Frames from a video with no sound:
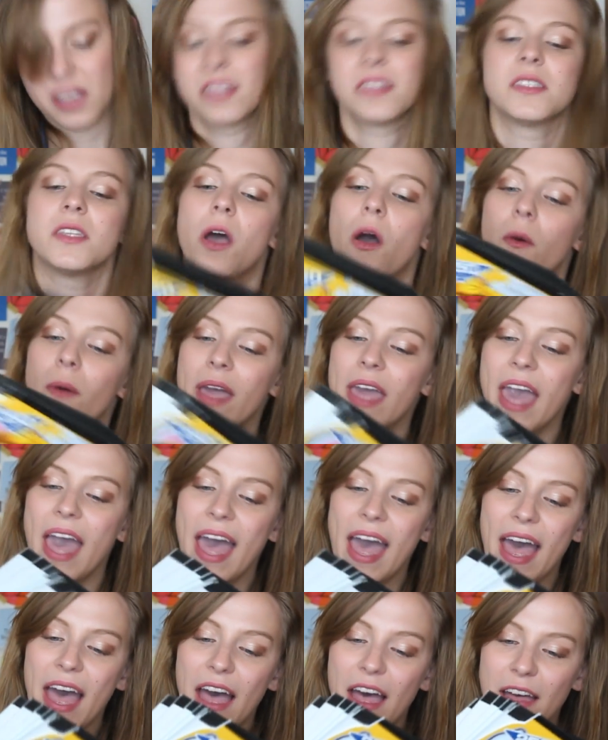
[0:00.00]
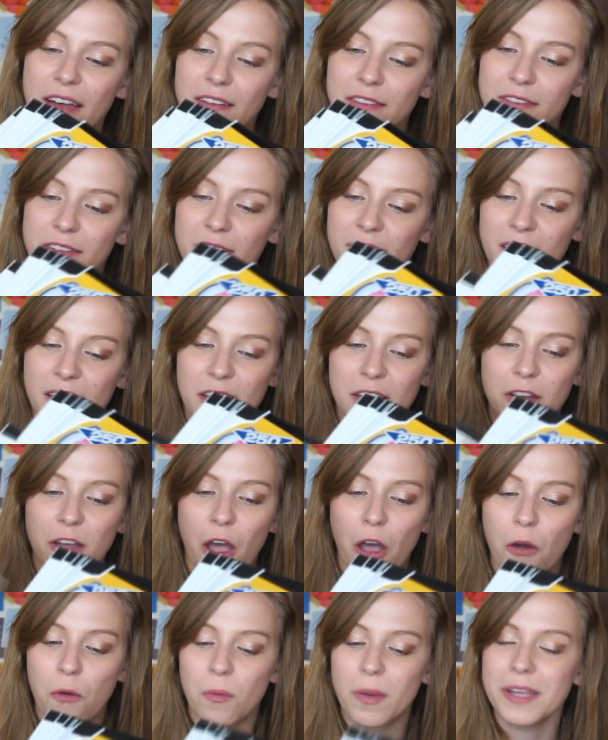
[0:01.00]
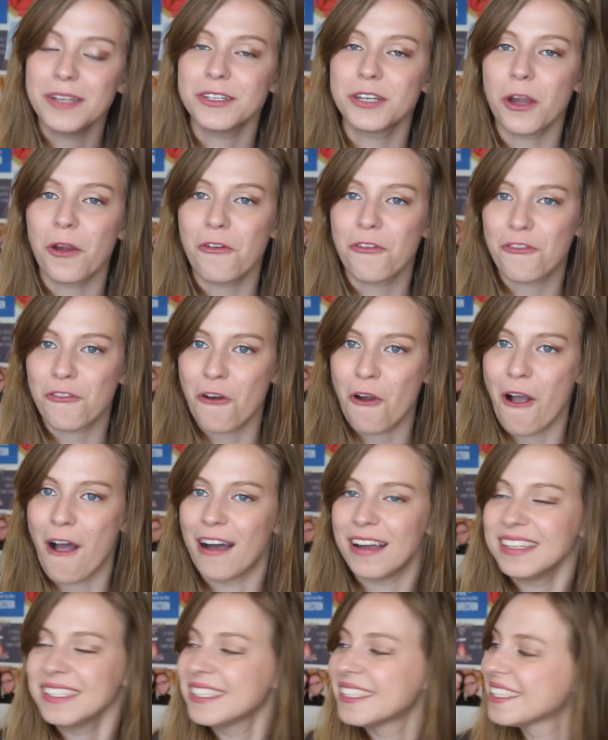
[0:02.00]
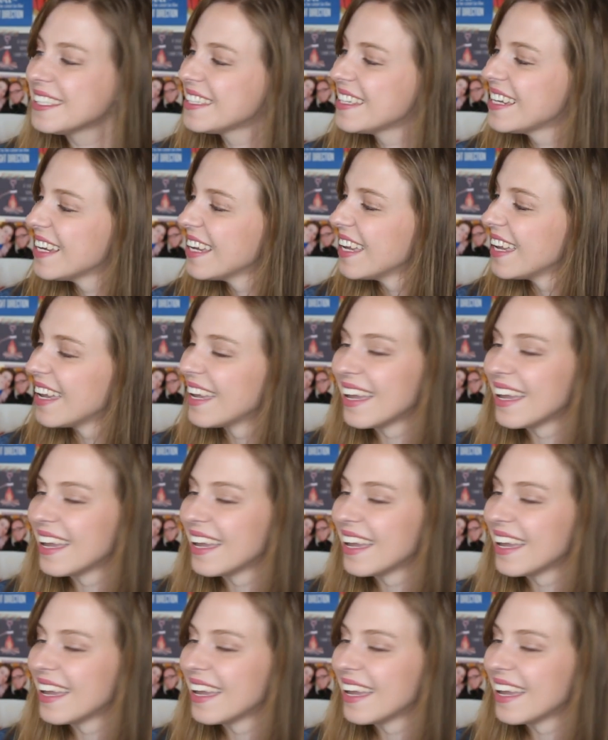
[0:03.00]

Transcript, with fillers: So we have Winter Frost.